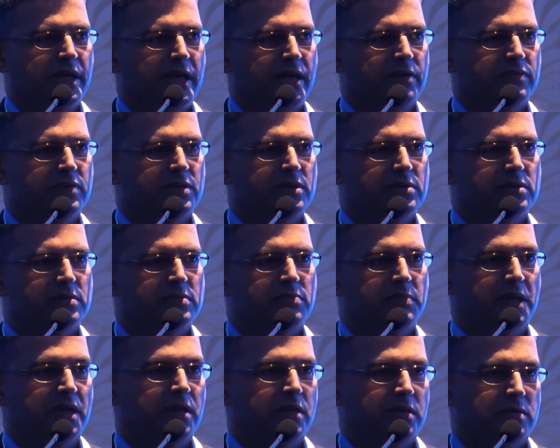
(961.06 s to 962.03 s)
have this
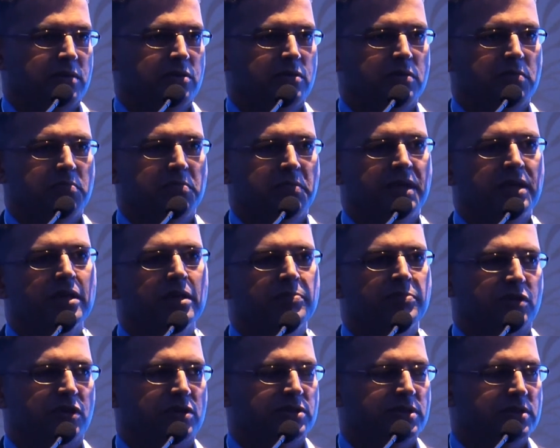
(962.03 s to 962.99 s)
mega
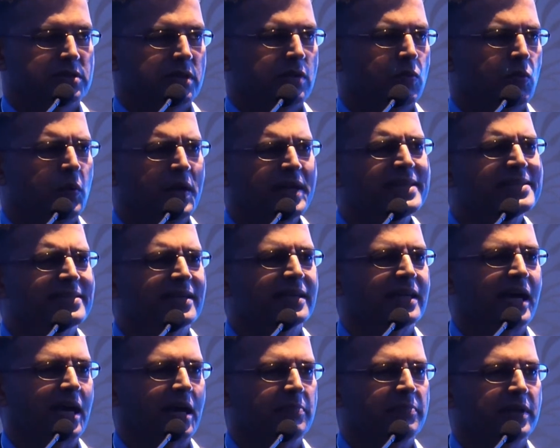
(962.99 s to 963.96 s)
projects. Now, why is that
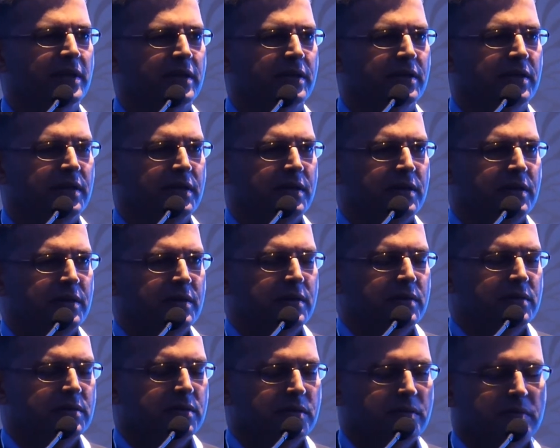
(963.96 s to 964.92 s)
happening?
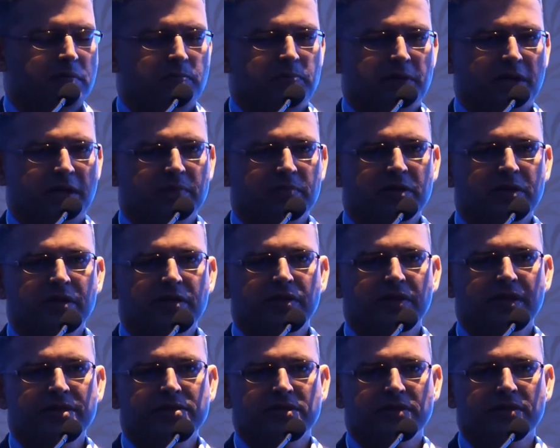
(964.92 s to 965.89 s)
The primary
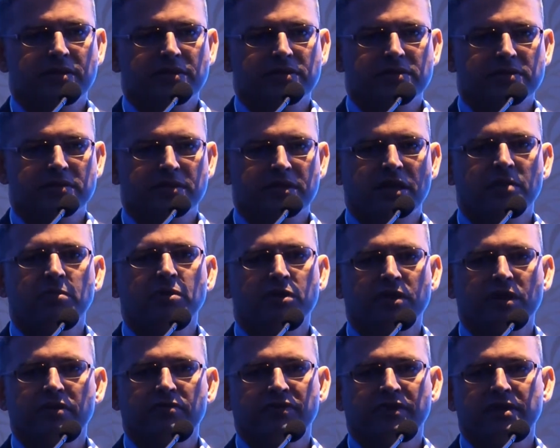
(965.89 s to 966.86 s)
reason is
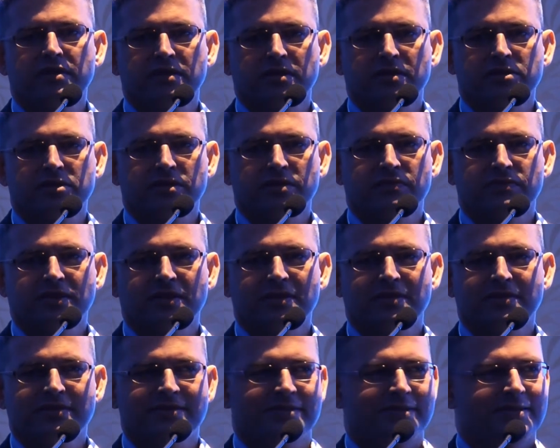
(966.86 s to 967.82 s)
demographic shift,
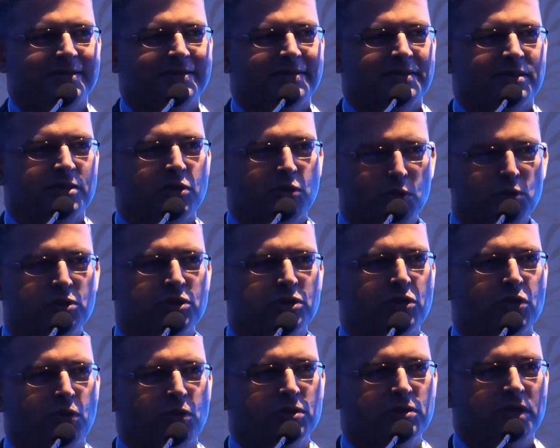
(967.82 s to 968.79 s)
and quote to
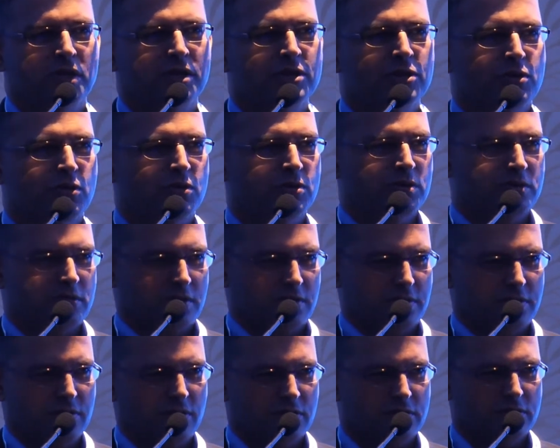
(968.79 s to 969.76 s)
quote, unquote,
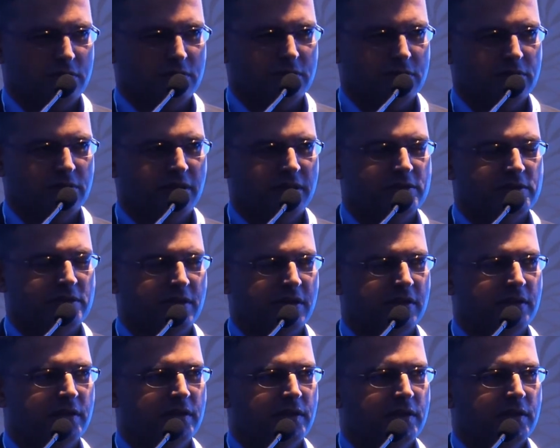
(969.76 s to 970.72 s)
Dr.
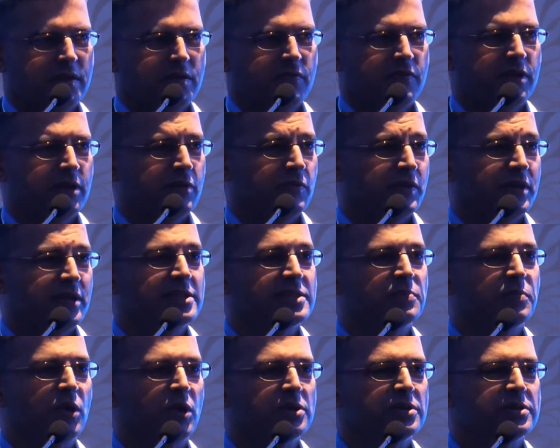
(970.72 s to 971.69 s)
Desai, we are a very
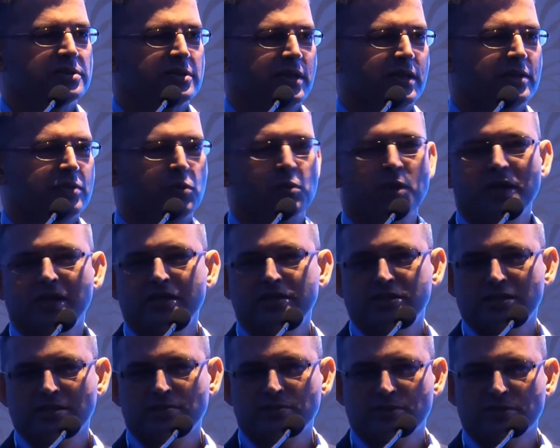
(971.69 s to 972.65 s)
small state only in
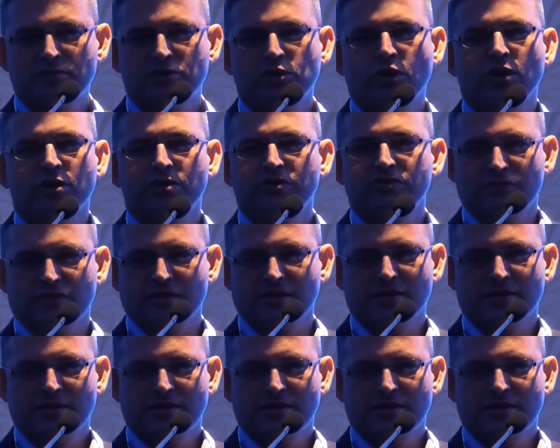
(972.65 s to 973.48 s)
terms of geography,